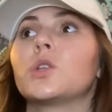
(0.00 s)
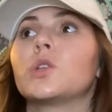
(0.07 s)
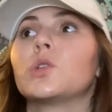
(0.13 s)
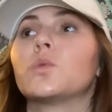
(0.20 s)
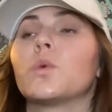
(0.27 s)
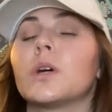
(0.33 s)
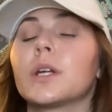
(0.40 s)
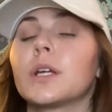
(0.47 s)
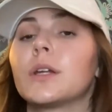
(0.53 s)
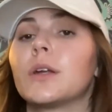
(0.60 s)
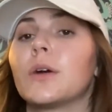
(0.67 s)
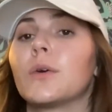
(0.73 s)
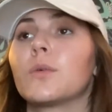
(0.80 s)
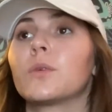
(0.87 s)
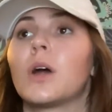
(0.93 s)
You want to
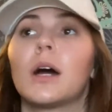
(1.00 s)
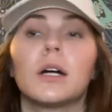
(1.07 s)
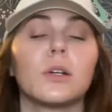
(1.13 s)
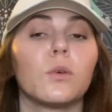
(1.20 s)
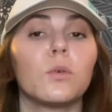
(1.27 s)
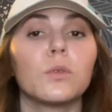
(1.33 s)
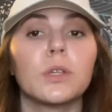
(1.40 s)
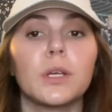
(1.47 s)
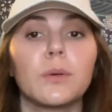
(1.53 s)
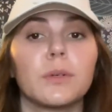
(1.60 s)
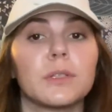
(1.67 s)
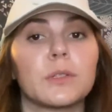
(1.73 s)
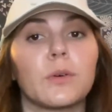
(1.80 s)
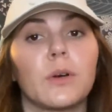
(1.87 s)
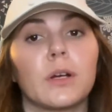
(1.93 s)
know not only
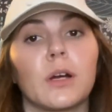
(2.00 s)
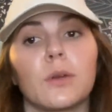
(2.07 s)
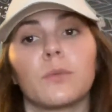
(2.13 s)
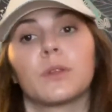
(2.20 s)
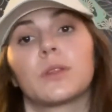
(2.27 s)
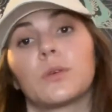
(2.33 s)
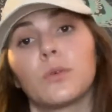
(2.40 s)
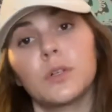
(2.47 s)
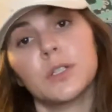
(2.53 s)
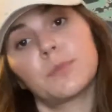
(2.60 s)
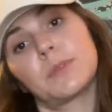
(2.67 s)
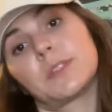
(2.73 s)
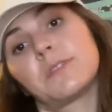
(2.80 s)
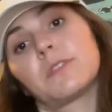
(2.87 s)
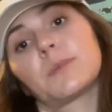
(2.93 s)
what's going on with your
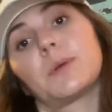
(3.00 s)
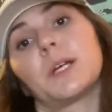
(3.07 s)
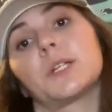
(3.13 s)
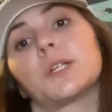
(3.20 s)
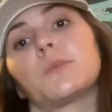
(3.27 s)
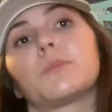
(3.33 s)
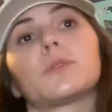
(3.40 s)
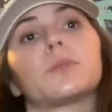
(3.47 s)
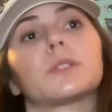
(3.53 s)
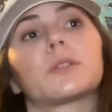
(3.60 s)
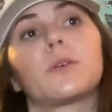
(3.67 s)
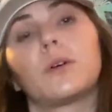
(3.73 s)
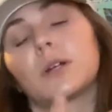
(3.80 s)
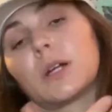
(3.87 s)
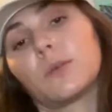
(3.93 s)
specific patient, but what's
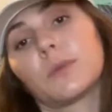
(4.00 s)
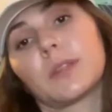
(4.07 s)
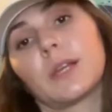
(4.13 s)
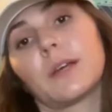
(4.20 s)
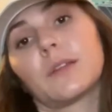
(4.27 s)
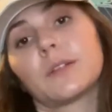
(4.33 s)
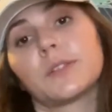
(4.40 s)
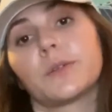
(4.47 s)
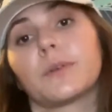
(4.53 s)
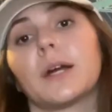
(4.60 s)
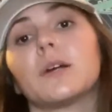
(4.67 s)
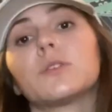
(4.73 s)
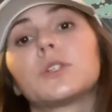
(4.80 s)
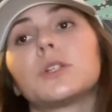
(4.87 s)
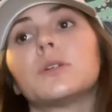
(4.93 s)
going on with the others
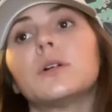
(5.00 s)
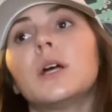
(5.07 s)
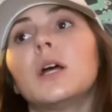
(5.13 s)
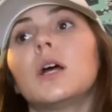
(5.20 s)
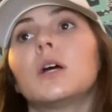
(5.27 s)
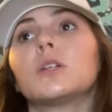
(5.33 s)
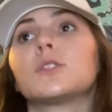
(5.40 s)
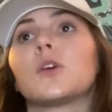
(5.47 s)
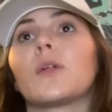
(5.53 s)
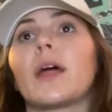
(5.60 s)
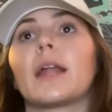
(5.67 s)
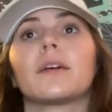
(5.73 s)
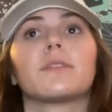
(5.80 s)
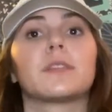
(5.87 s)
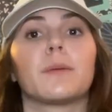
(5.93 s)
around you, so
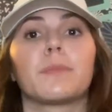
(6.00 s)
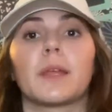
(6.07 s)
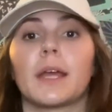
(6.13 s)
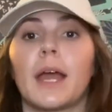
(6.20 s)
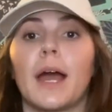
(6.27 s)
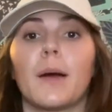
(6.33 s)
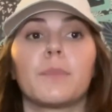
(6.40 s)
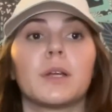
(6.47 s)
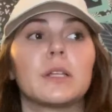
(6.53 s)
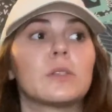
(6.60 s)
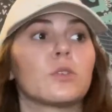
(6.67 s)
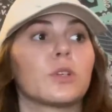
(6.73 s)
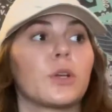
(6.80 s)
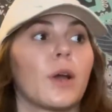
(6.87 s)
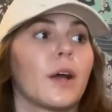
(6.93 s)
that if something
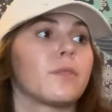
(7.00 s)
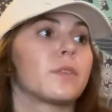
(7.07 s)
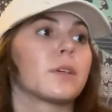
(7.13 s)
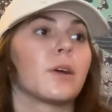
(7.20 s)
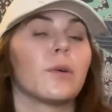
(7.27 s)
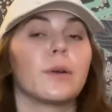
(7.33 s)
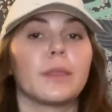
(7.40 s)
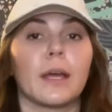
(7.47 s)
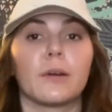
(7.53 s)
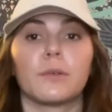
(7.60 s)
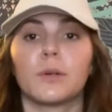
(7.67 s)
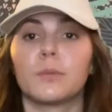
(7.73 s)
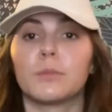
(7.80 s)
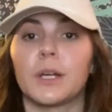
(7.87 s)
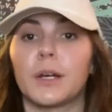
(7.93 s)
happens or you have to go in that
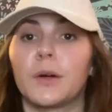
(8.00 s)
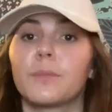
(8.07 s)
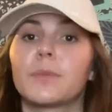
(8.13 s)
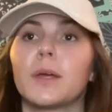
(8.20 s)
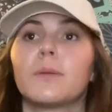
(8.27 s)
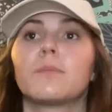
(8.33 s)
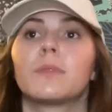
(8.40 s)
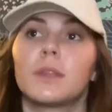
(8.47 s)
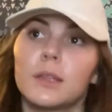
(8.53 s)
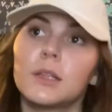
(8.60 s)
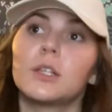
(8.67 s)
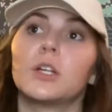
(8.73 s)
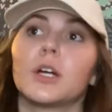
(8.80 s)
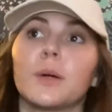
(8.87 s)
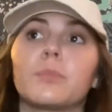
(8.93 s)
room to help them,
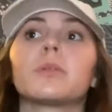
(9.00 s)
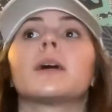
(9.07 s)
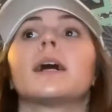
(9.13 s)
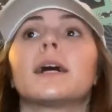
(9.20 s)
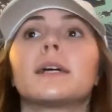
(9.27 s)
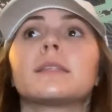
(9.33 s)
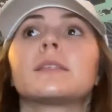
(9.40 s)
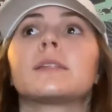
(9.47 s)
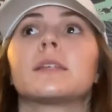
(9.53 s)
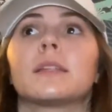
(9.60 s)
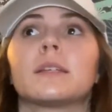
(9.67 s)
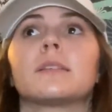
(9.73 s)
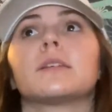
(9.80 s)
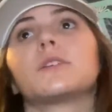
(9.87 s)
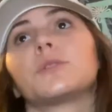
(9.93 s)
you're apprised to
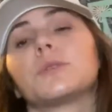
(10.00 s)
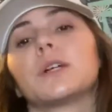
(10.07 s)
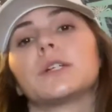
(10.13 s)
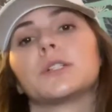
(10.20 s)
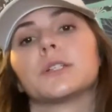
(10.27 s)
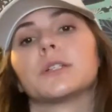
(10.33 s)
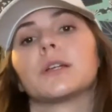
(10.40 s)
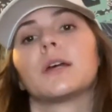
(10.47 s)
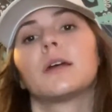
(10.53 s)
the situation.